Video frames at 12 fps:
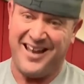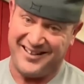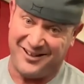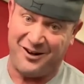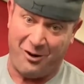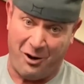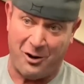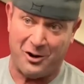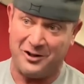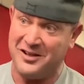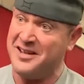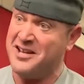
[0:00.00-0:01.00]
That's gonna
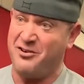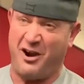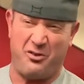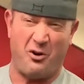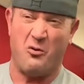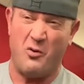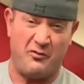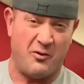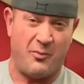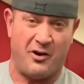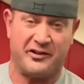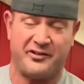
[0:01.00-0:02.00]
hurt. Try to throw a
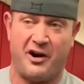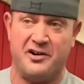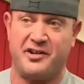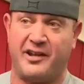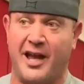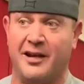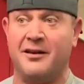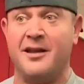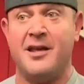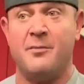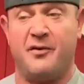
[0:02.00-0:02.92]
wiffle ball as hard as you can.